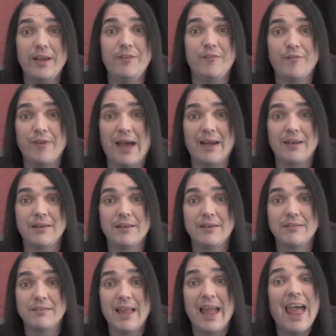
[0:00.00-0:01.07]
in fact,
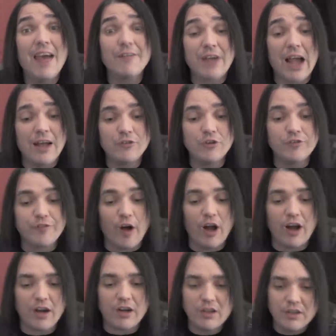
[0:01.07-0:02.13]
have gone too
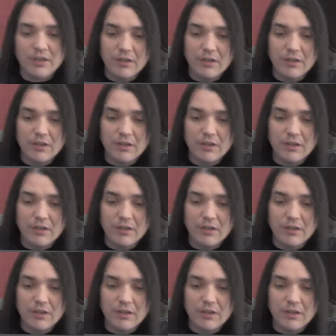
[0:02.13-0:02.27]
far.